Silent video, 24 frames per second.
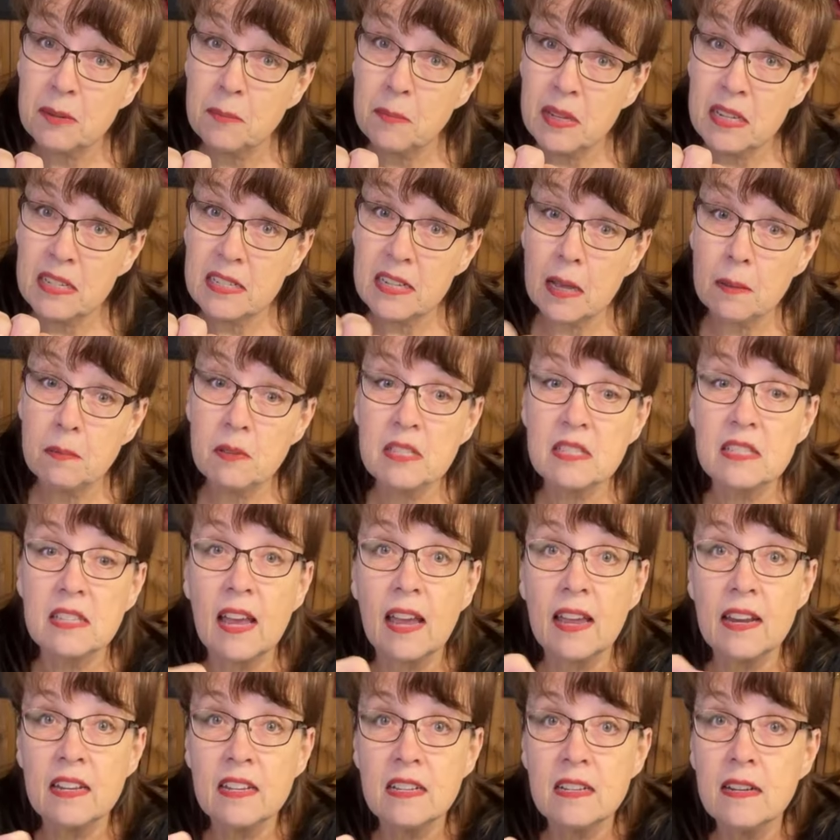It's
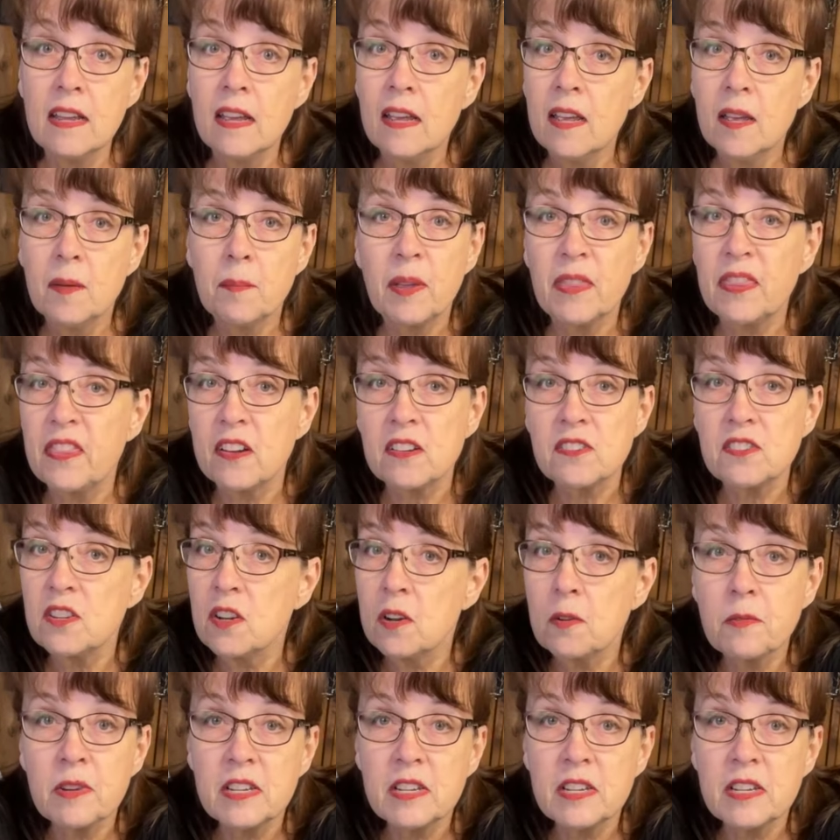got white on one side.